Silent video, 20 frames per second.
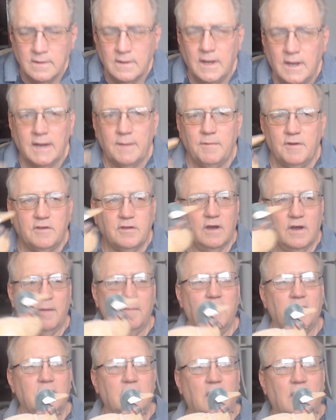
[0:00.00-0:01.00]
I can be talking
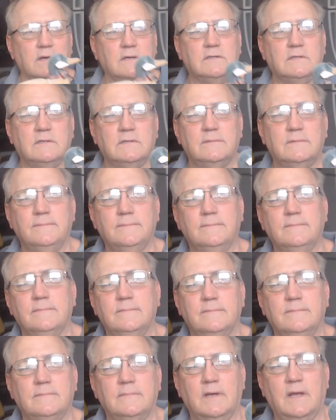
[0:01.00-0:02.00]
about ducks.
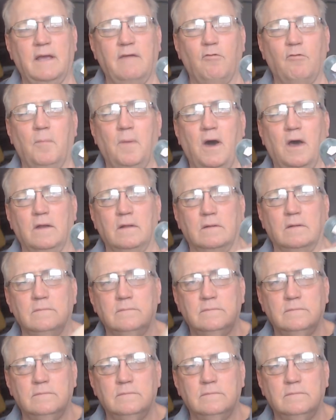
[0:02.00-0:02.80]
I can have a model.